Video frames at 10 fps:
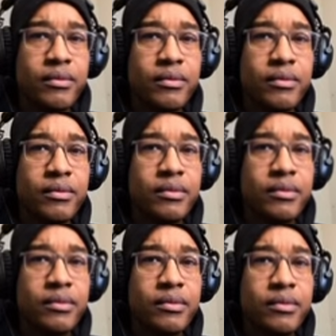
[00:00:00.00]

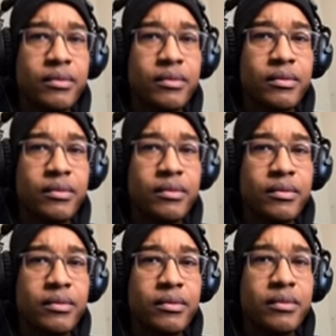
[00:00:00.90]

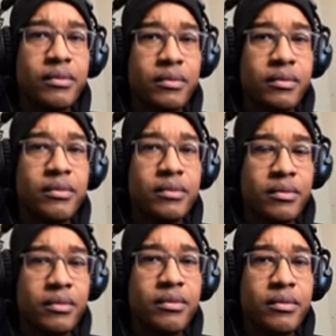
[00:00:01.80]

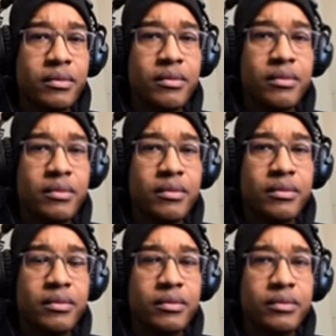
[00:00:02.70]

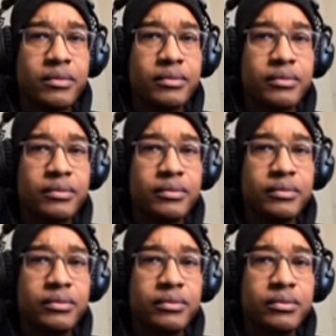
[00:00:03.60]

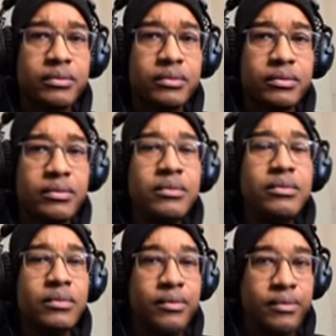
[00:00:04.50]

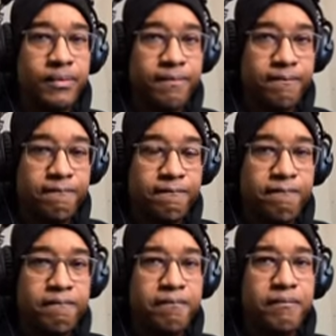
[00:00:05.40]

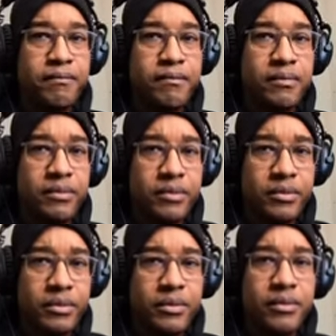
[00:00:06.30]

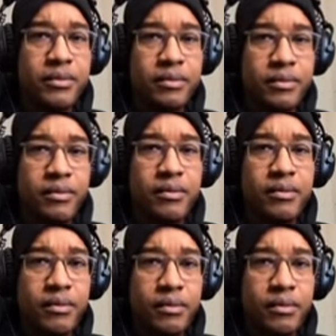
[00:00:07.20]
The person shown says nothing.